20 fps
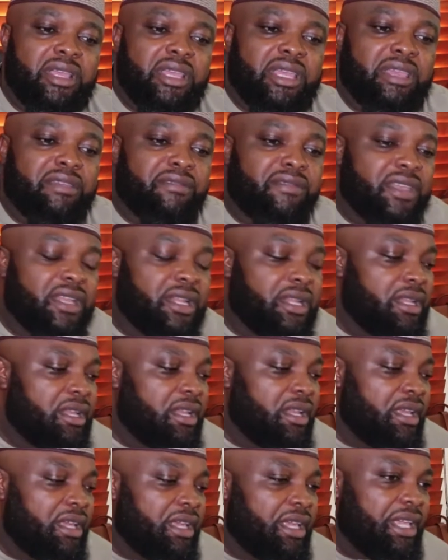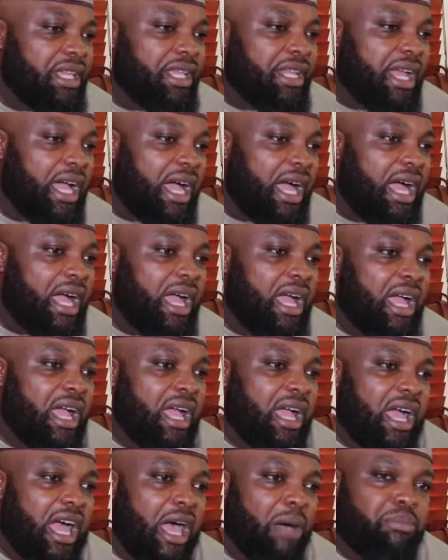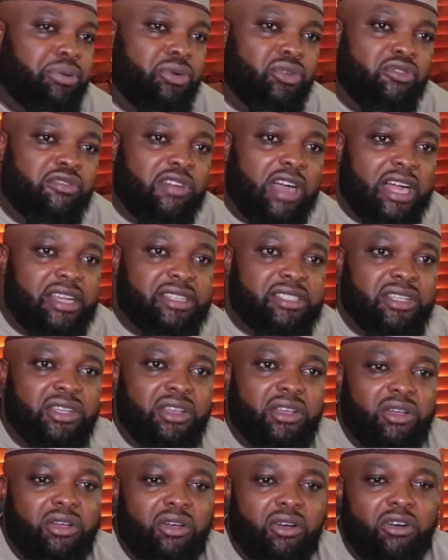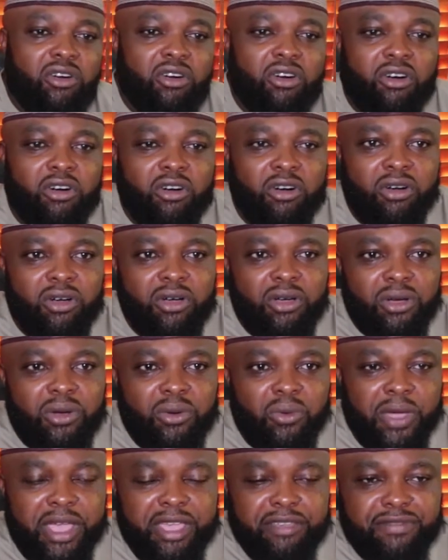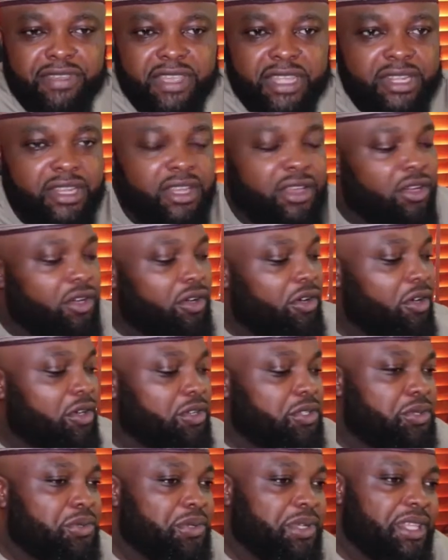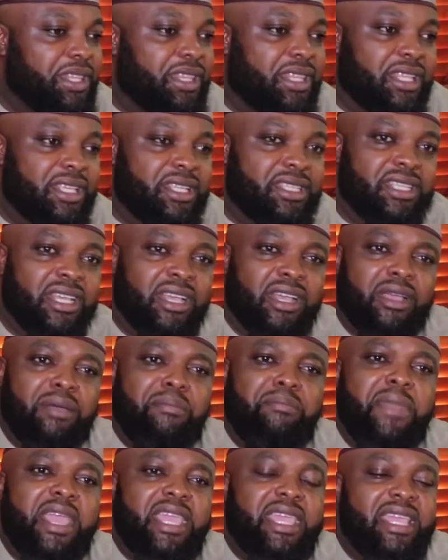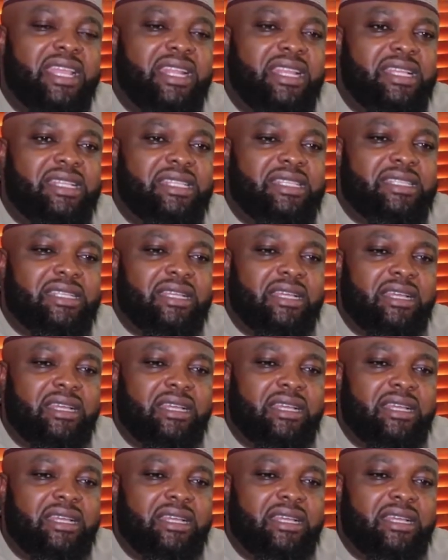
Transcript: giving either approvals or waiving or doing this, making it